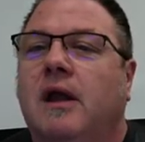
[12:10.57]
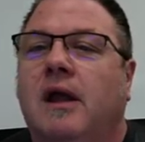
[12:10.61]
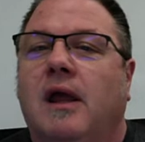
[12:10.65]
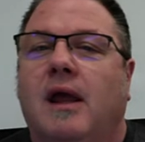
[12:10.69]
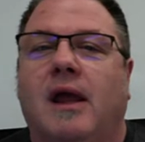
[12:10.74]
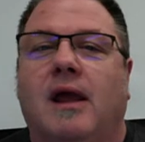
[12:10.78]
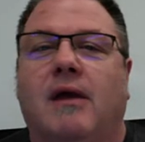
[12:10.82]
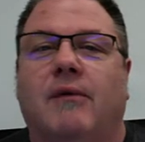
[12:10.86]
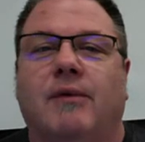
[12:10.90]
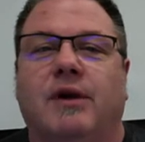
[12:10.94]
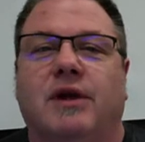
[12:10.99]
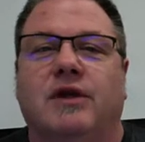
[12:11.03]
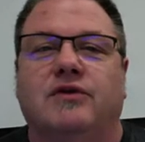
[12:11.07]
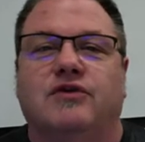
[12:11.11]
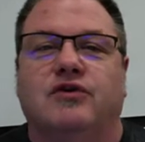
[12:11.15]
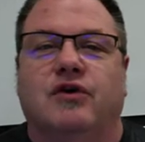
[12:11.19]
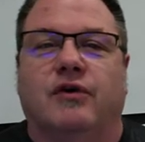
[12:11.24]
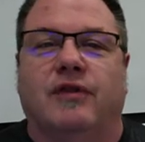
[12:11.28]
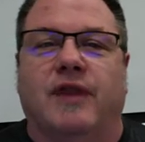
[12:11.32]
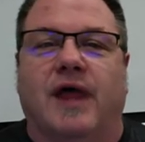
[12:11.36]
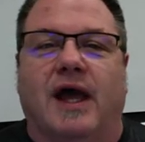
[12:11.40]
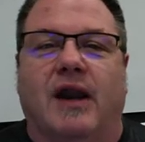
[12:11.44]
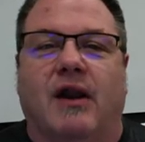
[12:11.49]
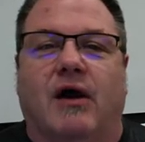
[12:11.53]
And we can
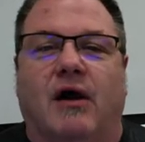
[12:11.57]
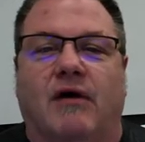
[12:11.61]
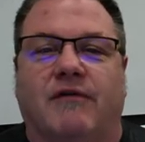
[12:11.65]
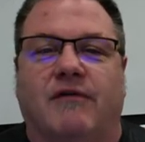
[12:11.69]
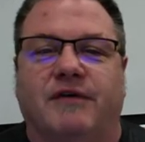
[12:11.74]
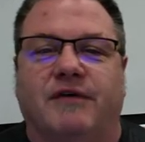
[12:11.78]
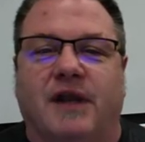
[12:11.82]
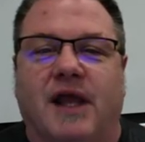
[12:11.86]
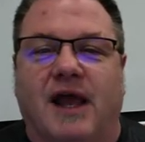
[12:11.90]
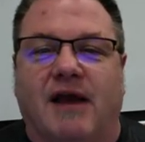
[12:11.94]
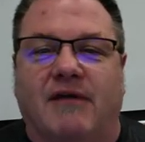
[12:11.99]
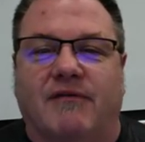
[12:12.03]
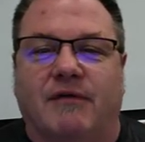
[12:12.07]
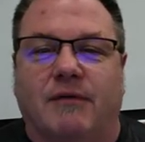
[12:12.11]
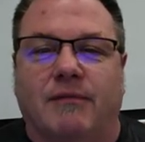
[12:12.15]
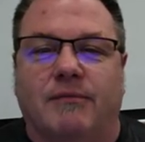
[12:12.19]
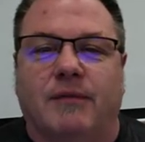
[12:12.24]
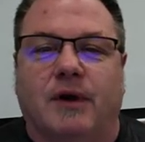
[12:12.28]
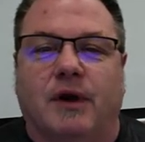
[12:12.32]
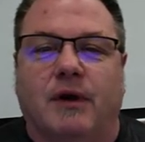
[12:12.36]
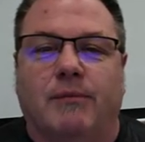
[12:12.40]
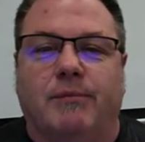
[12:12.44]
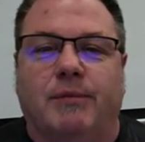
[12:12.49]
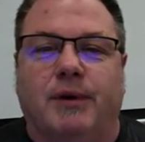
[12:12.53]
turn that off and have
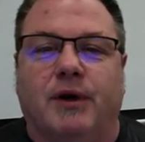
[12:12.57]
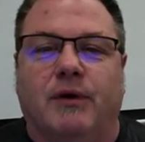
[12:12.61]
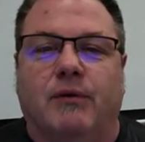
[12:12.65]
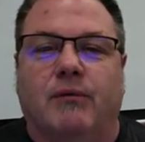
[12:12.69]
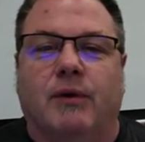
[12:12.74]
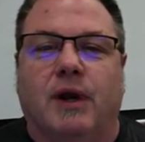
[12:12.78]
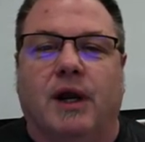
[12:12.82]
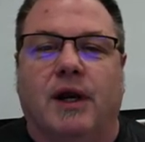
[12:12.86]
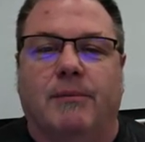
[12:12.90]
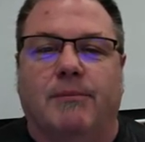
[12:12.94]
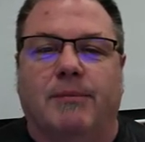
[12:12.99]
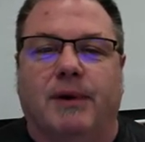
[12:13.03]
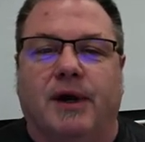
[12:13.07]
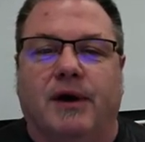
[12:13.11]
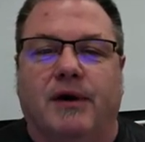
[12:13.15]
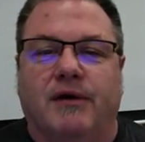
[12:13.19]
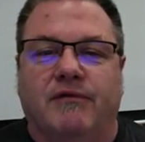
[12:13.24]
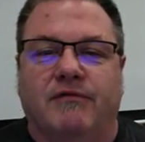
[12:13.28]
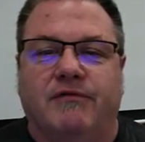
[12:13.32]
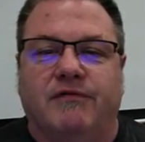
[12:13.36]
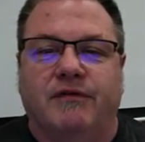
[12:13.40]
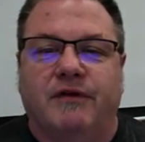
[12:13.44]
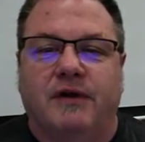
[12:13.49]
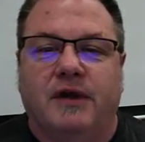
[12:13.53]
them appear right
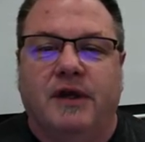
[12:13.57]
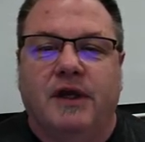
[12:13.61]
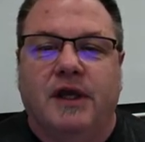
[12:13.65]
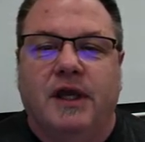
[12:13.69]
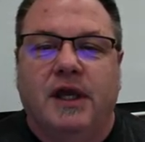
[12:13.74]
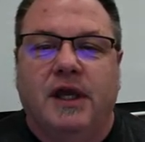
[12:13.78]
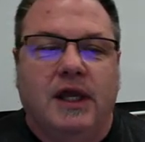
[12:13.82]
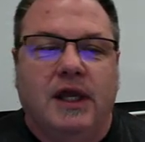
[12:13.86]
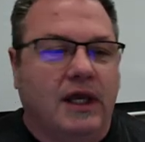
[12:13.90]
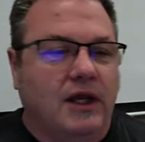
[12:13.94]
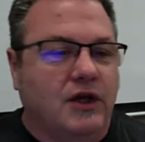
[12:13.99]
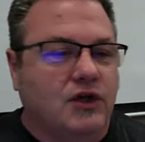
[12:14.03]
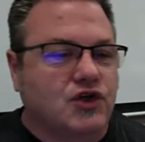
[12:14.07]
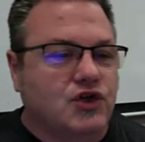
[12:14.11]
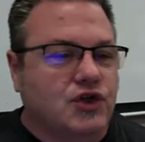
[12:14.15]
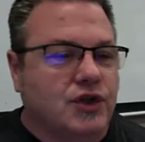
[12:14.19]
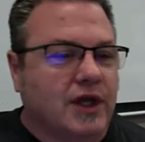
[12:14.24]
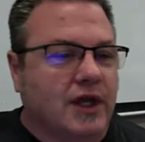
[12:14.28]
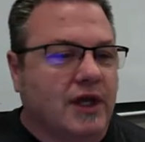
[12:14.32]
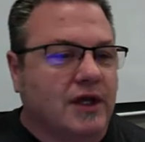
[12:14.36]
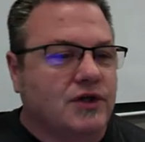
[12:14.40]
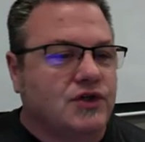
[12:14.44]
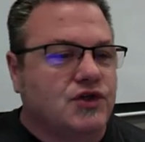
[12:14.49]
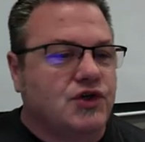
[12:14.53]
above each
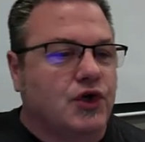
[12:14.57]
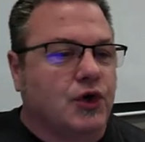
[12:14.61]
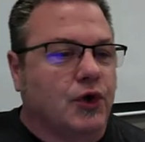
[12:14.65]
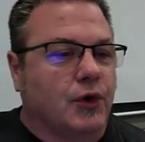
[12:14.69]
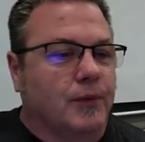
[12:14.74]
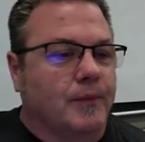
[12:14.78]
thing too.